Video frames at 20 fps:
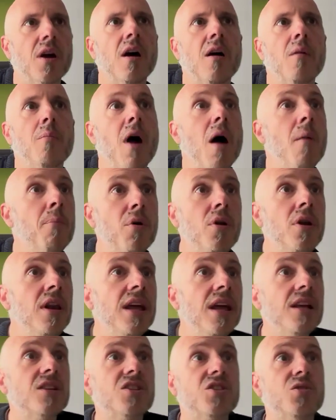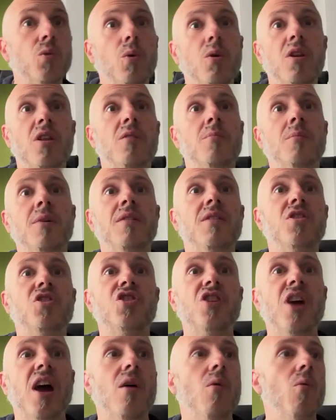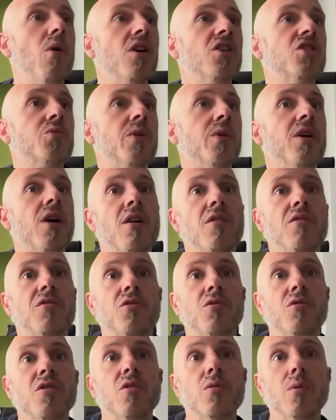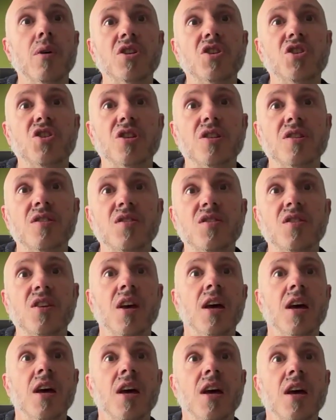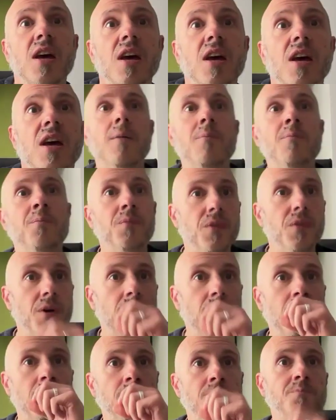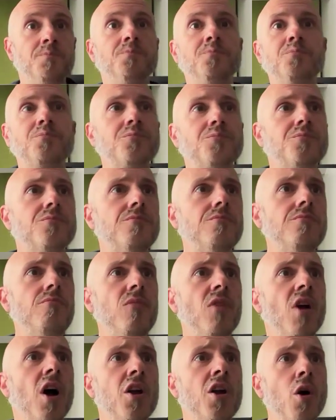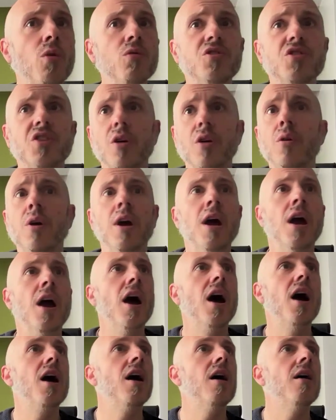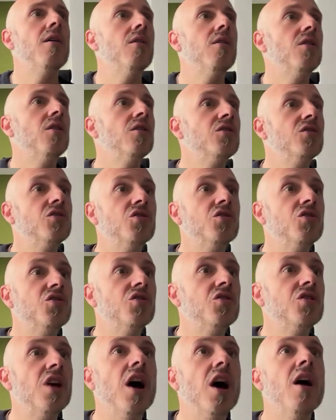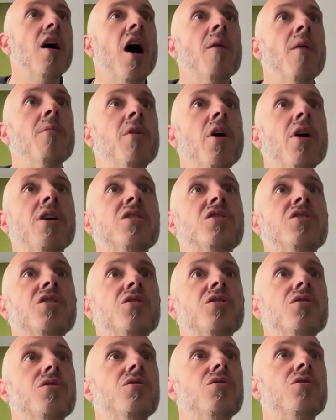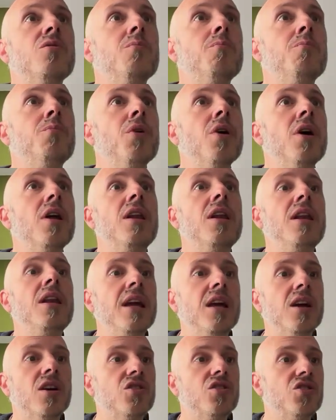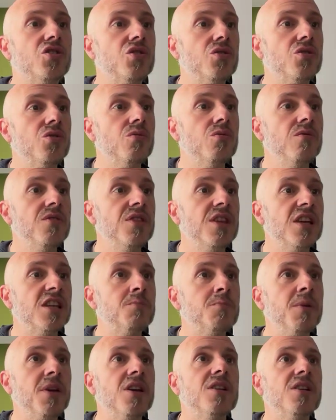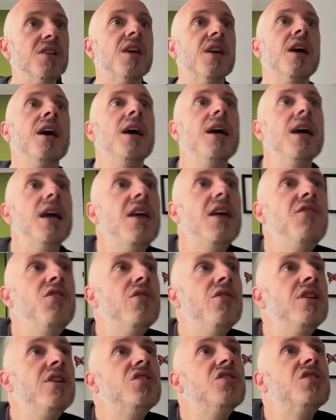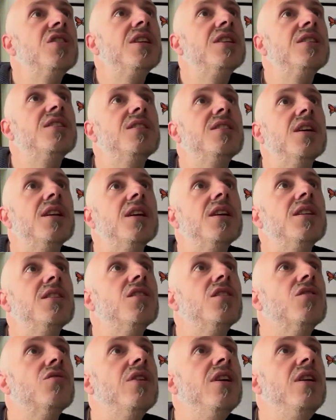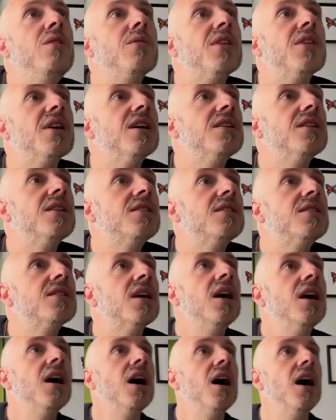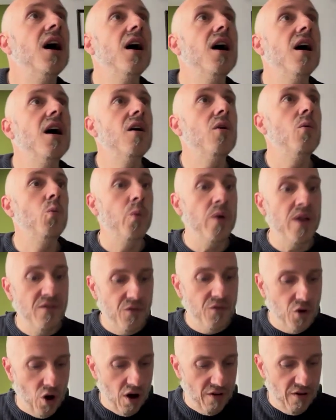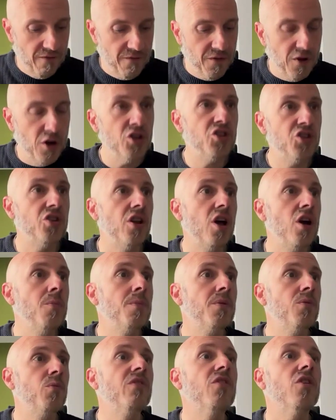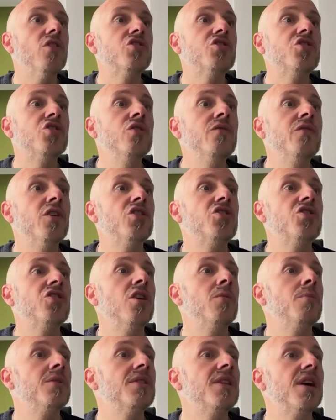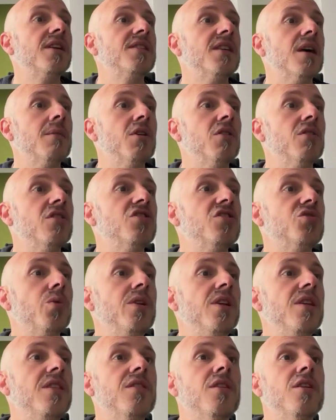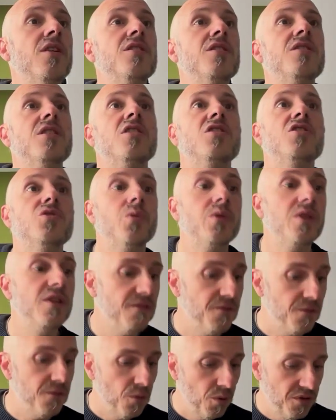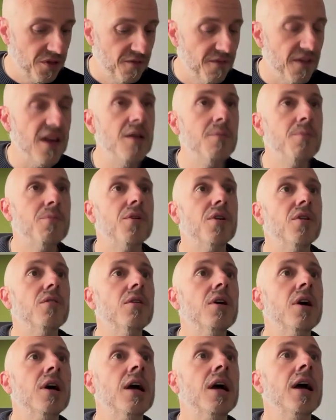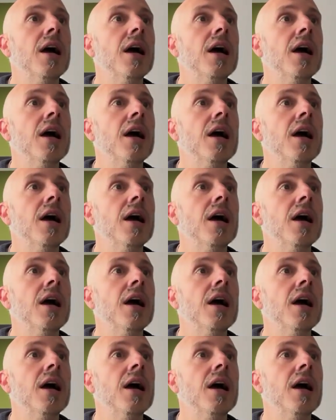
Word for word: I'll, I'll put links to all of them in the chat whilst we're going through the questions. Um, and also, uh, uh, I'm going to put a link to this because if you're interested in studying a degree with us, uh, we've got a virtual open. We've got two virtual open days happening on the 23rd and 24th of April,